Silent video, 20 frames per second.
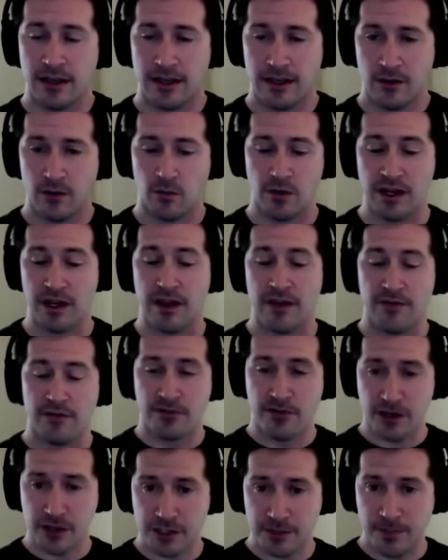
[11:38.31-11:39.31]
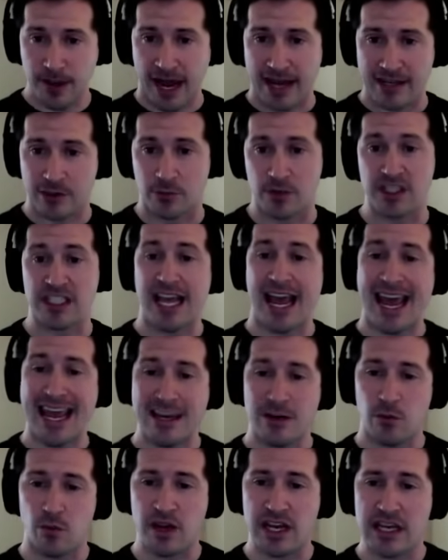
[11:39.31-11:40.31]
when it first passed, was
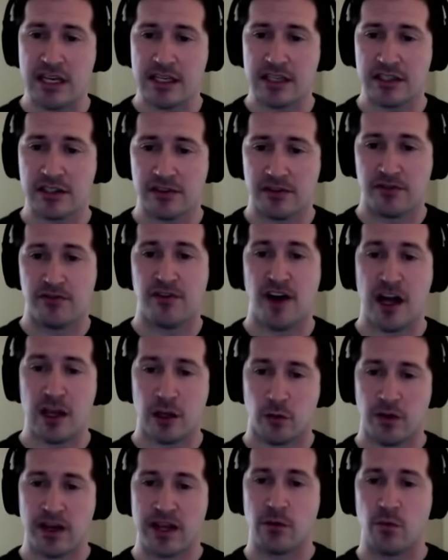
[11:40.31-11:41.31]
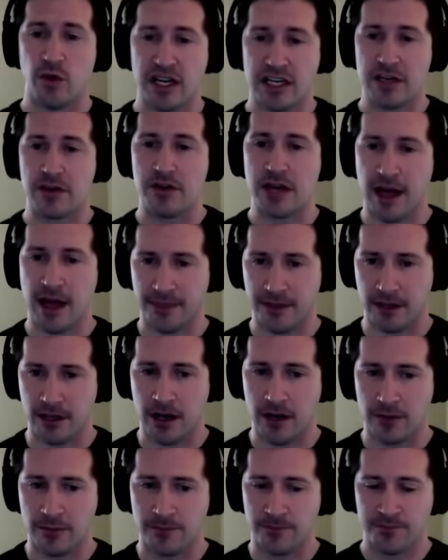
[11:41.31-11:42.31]
8 weeks following when you got the
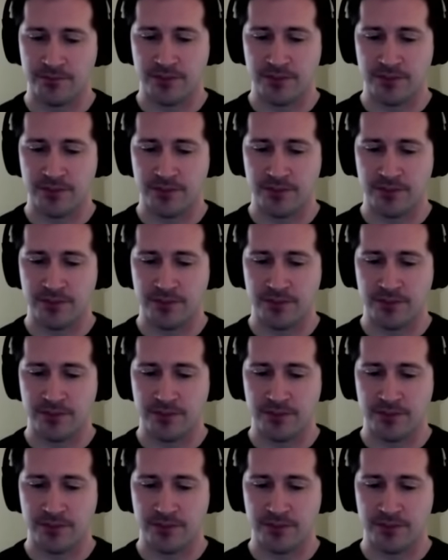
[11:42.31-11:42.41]
loan.